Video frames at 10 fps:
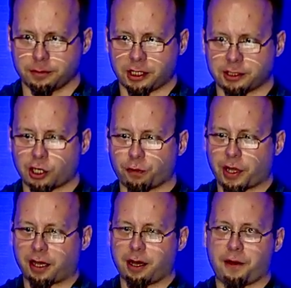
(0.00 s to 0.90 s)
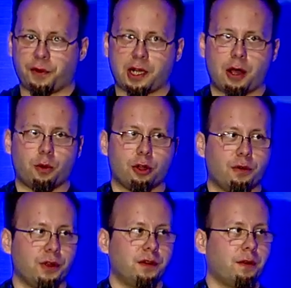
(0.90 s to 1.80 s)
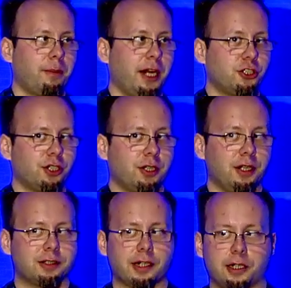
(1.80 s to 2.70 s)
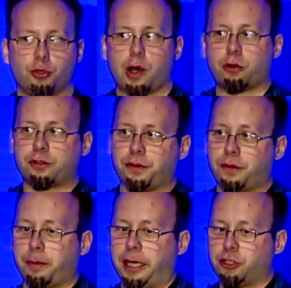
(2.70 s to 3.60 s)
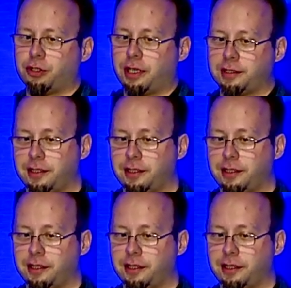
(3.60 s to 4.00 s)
instead of like half an hour of information, it's like 2 hours of information, and